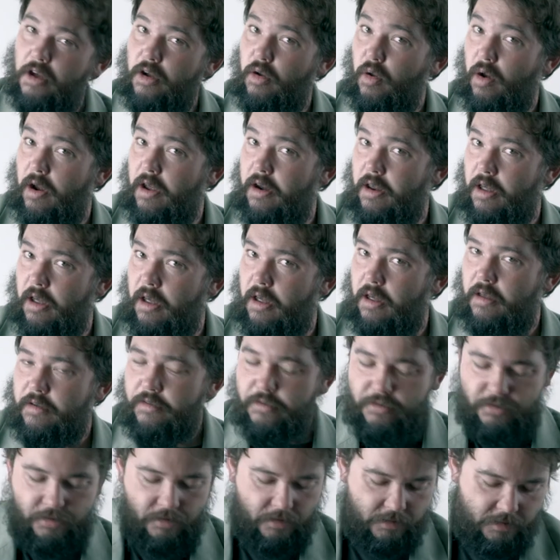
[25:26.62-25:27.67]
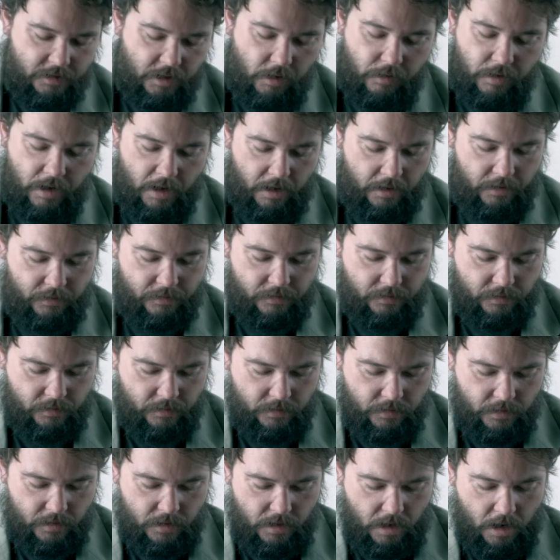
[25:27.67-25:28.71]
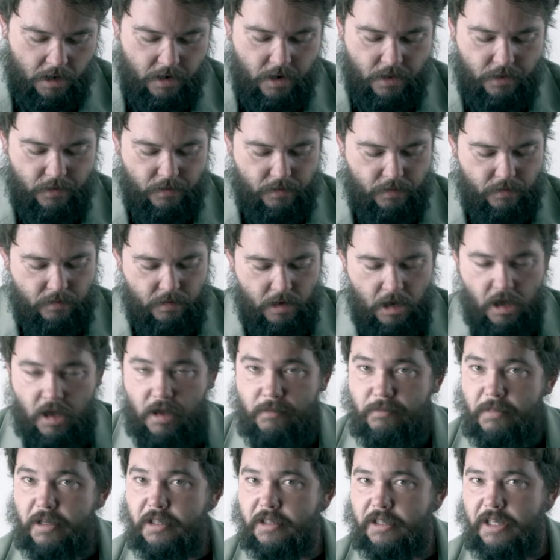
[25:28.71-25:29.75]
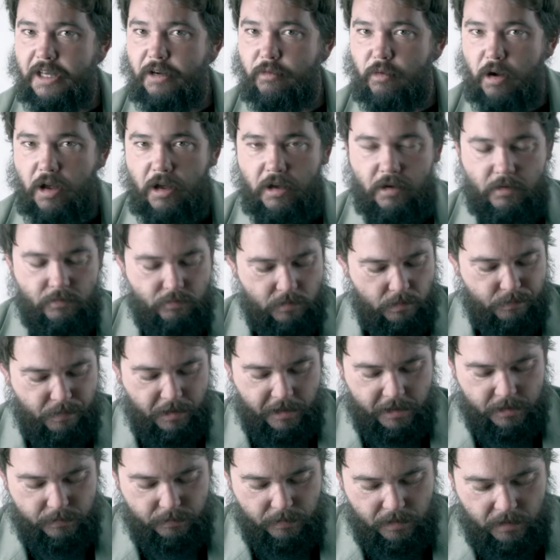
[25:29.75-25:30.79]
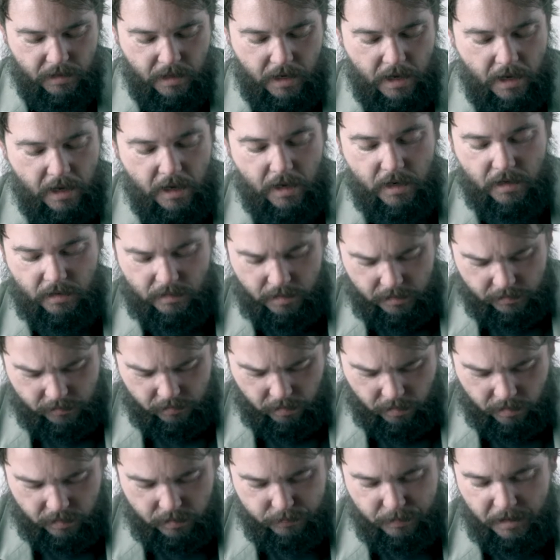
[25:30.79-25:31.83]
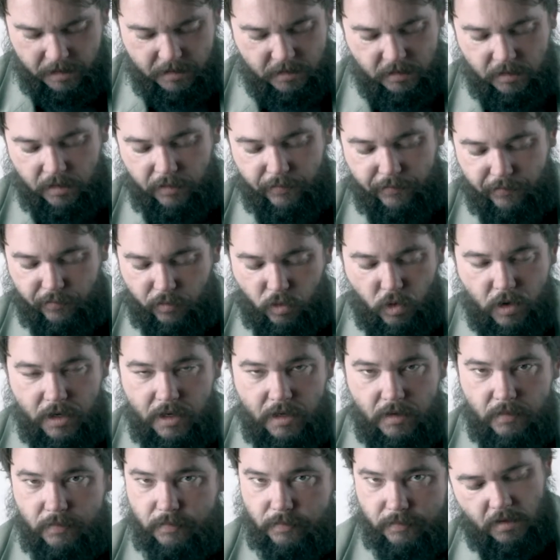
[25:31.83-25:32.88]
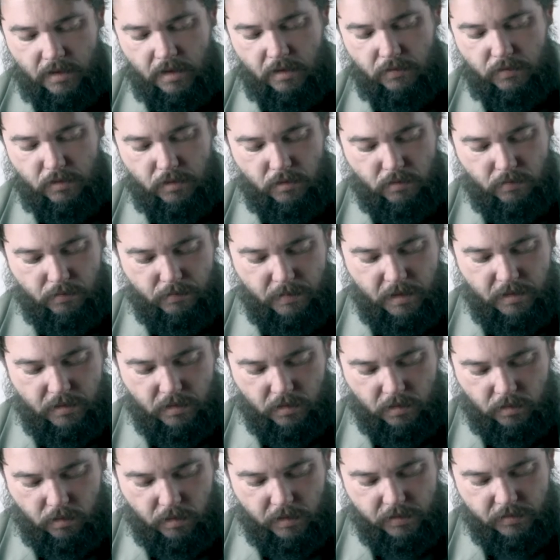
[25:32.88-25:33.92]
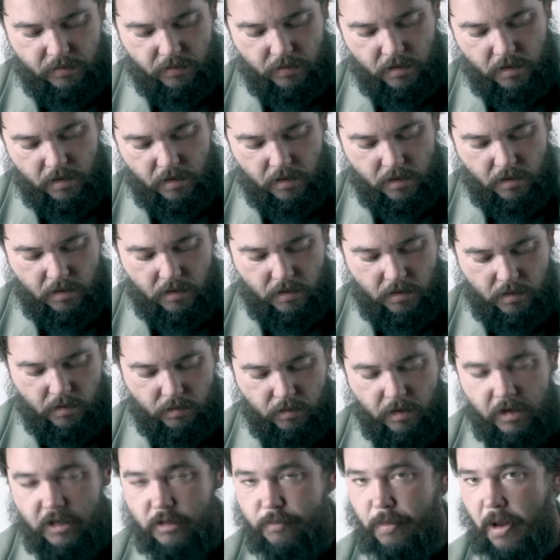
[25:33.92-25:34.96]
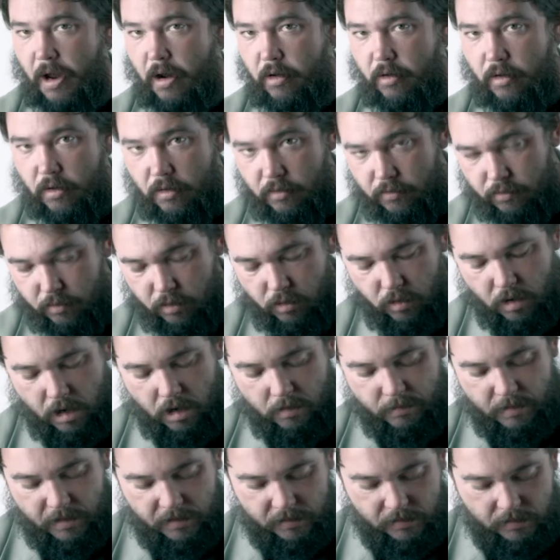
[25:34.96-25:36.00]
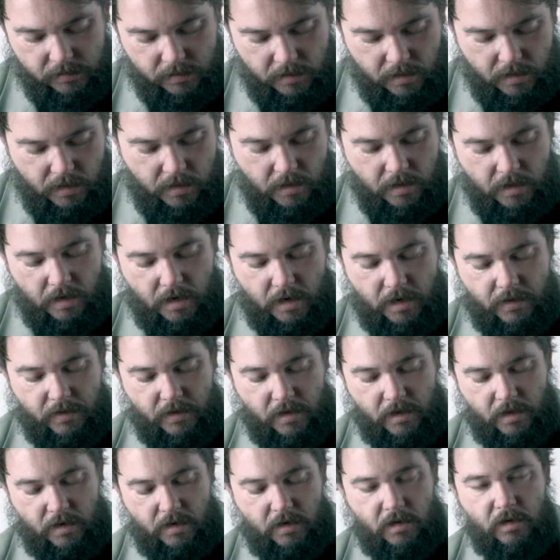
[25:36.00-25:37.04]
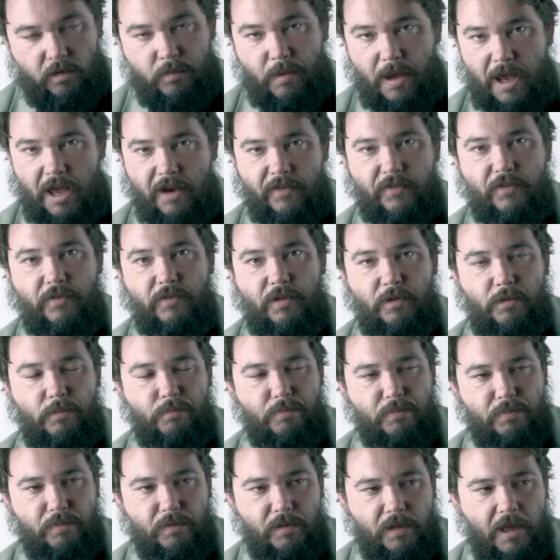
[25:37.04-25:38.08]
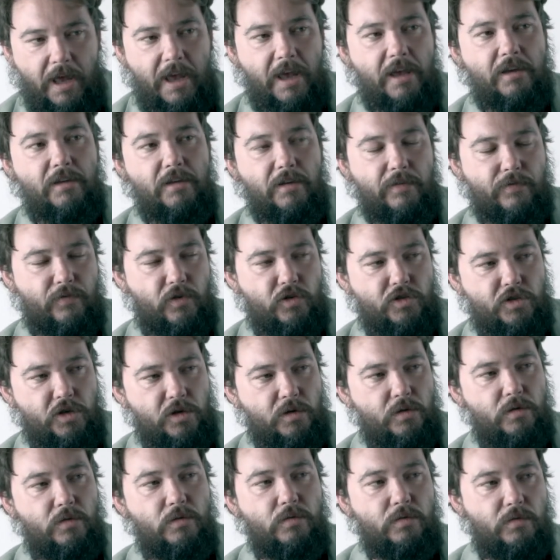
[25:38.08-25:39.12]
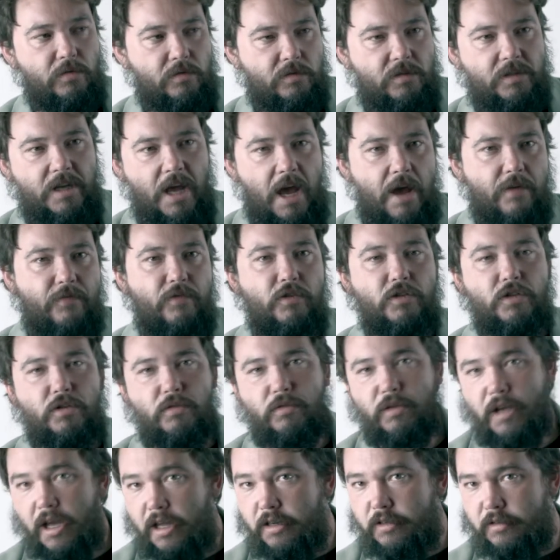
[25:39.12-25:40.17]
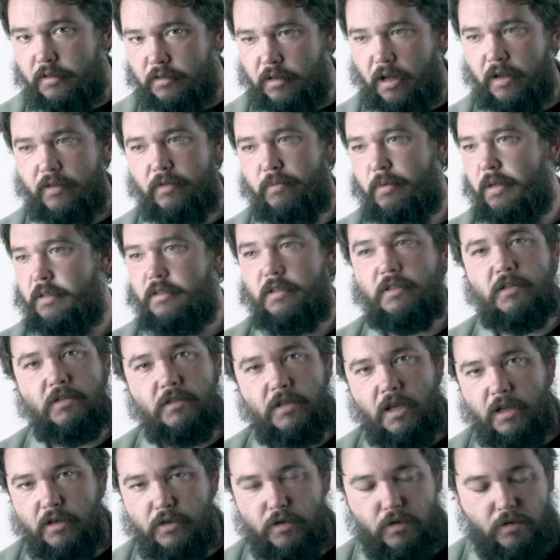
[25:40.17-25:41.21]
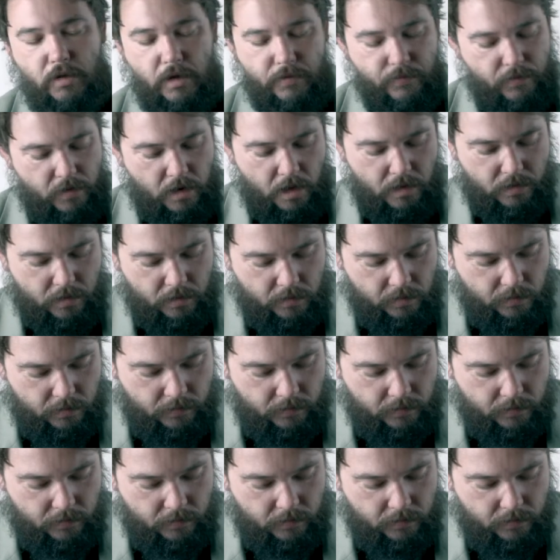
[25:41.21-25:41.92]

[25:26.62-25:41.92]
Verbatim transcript: Great Henge. Stonehenge. Another uh, Melira replacement. And this card is basically free if you meet the creature uh, greatest power requirements. And then you pay it for, you play it for two tap for two, gain two life. Basically just gain two life for nothing.